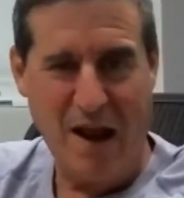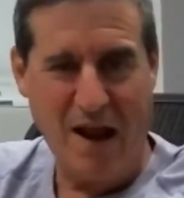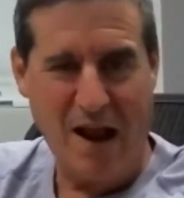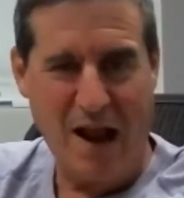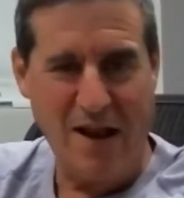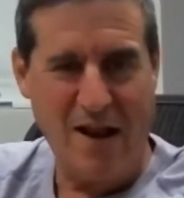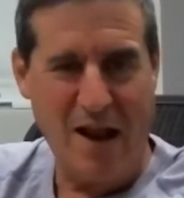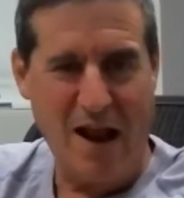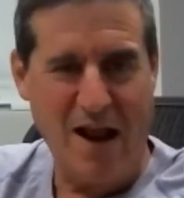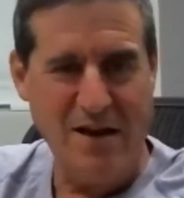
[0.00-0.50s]

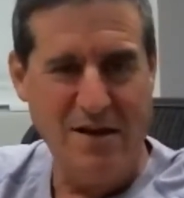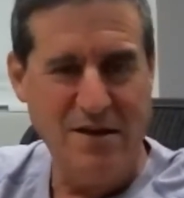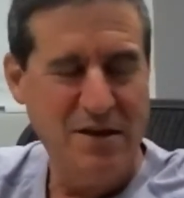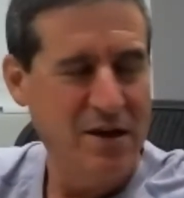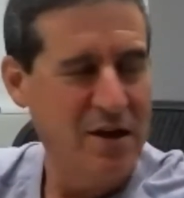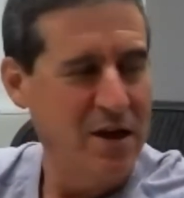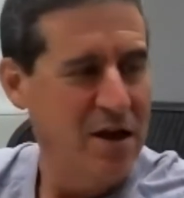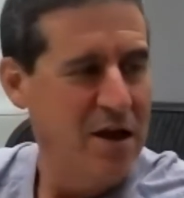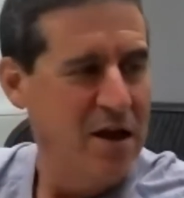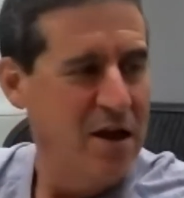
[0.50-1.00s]
And and
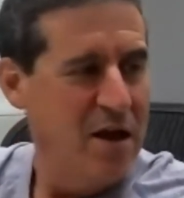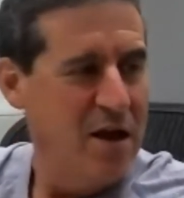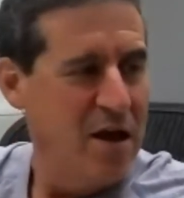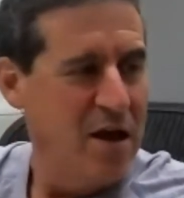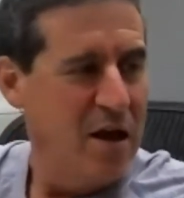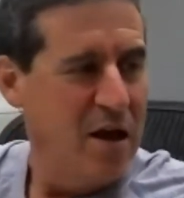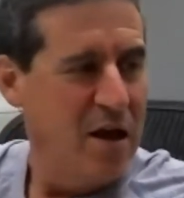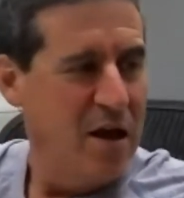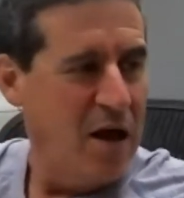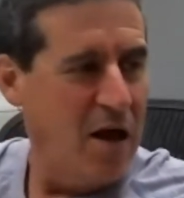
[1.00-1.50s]

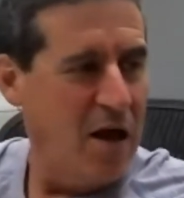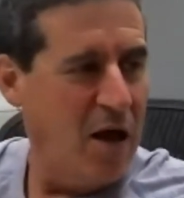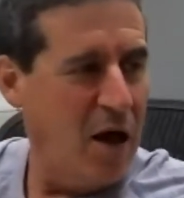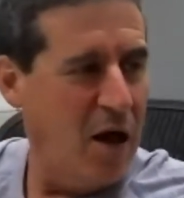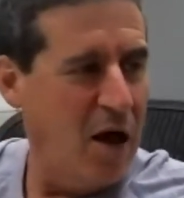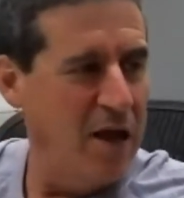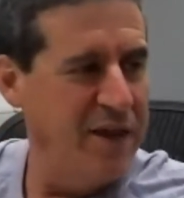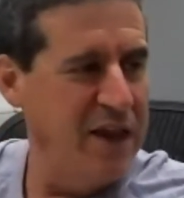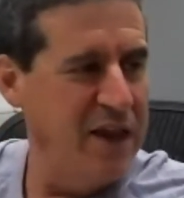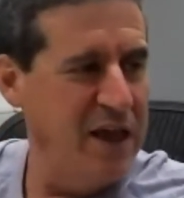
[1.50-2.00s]

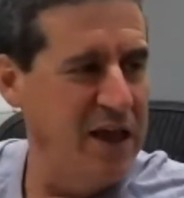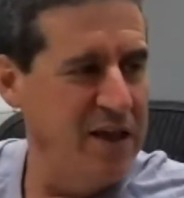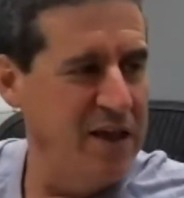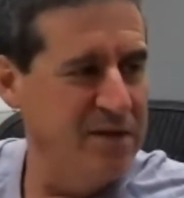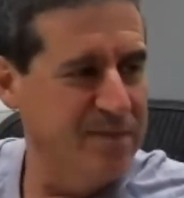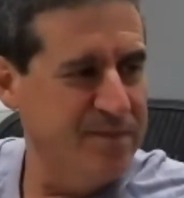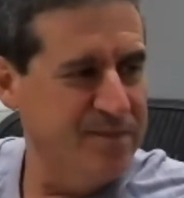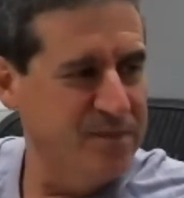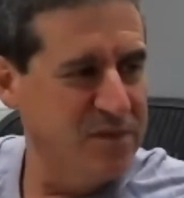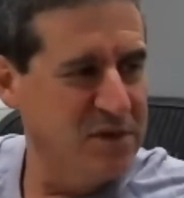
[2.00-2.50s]
on the
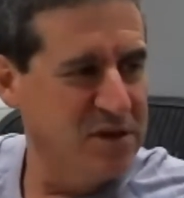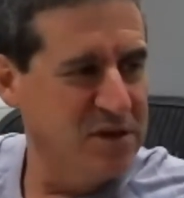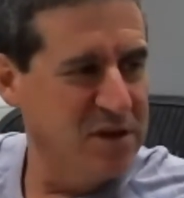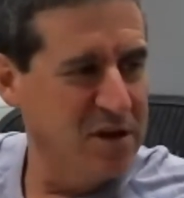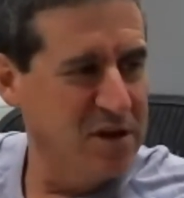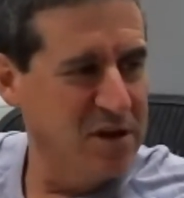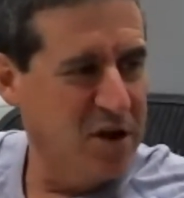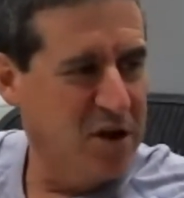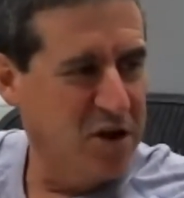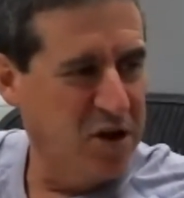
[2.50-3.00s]

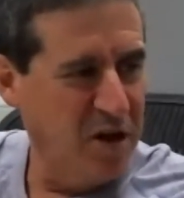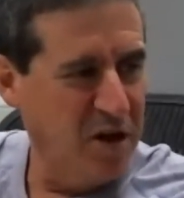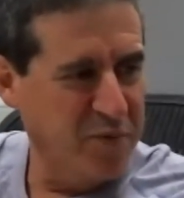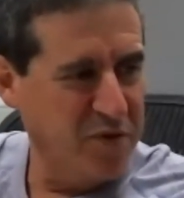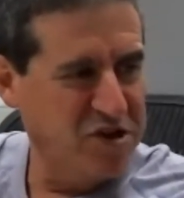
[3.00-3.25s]
the Clipper